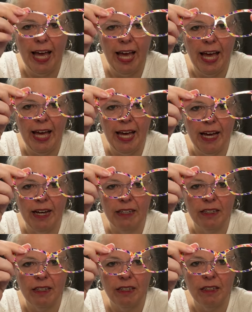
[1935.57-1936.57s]

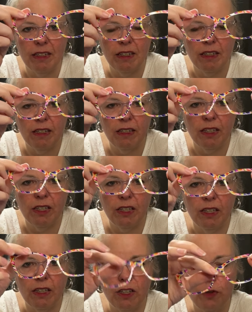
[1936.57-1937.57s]
and
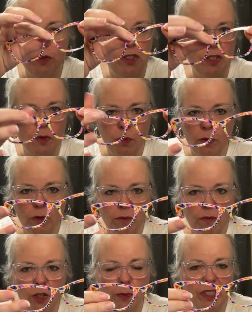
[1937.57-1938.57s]
you just would
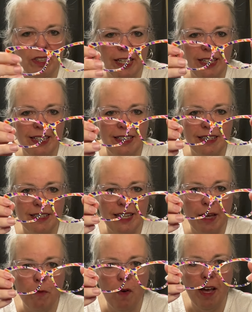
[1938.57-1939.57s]
you would clean these the
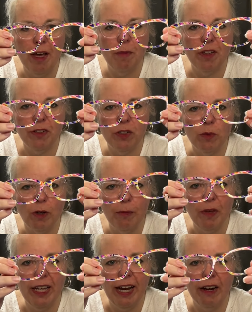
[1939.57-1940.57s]
same way but you just want to
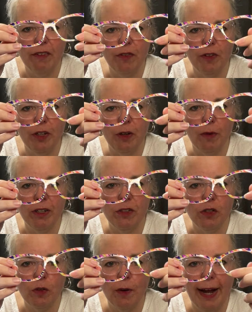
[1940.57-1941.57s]
be careful you don't want to
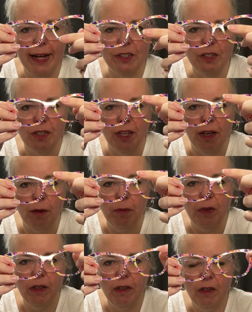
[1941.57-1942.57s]
scratch them